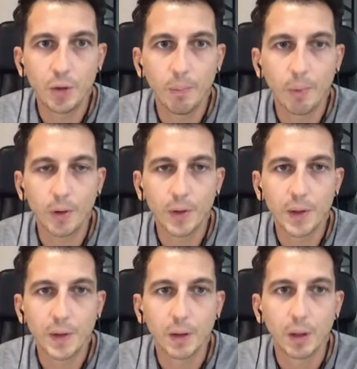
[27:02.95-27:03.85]

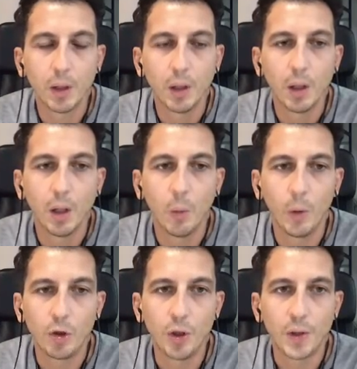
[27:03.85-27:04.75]
process,
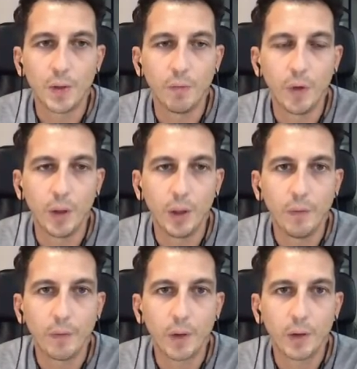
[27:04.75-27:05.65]
which is very
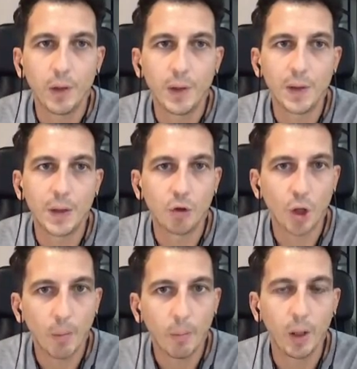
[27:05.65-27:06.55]
different. This is a gem.